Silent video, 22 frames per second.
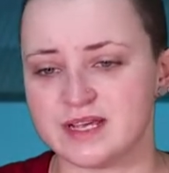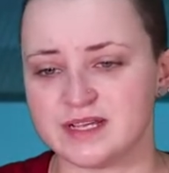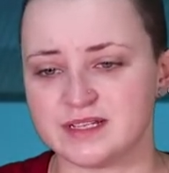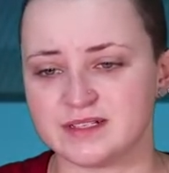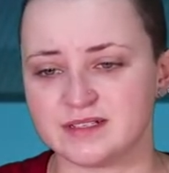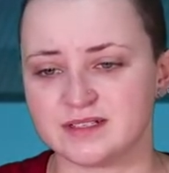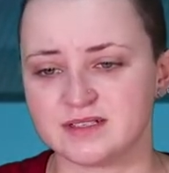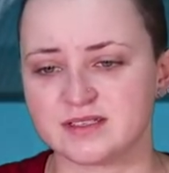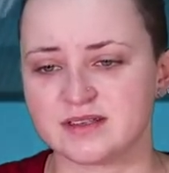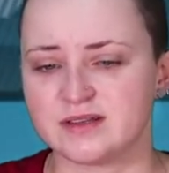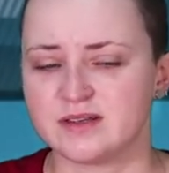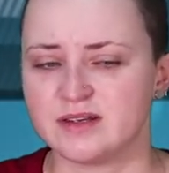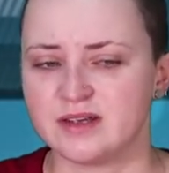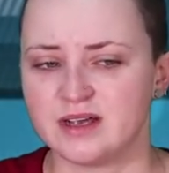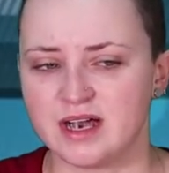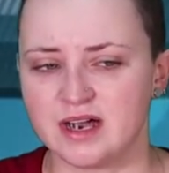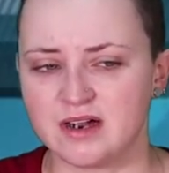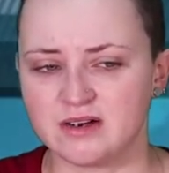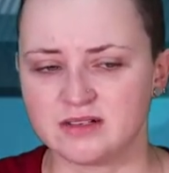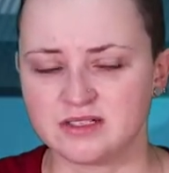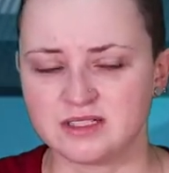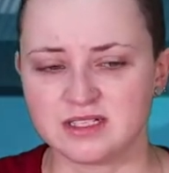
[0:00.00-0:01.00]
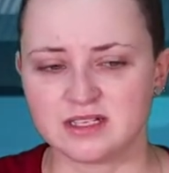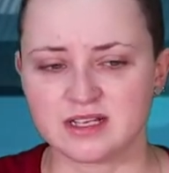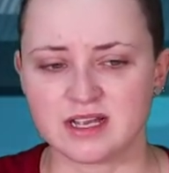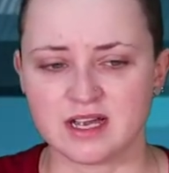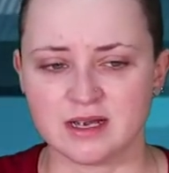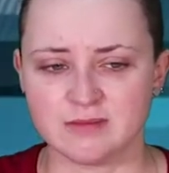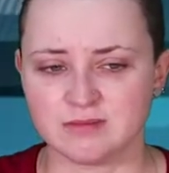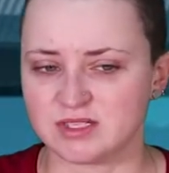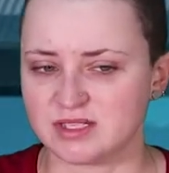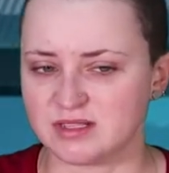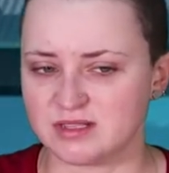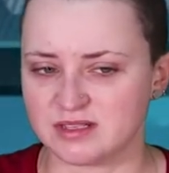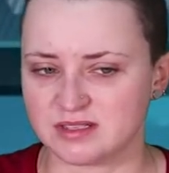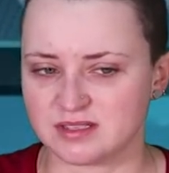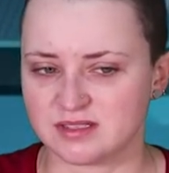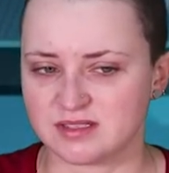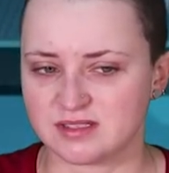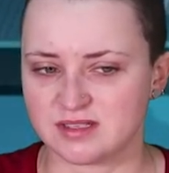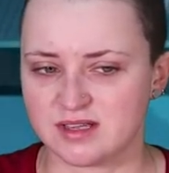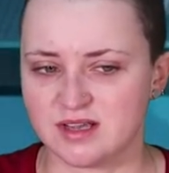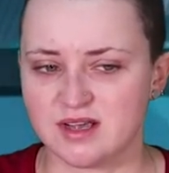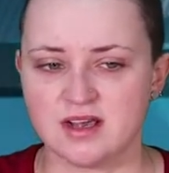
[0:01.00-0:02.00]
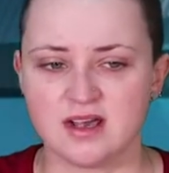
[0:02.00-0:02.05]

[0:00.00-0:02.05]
is, how did it come to this?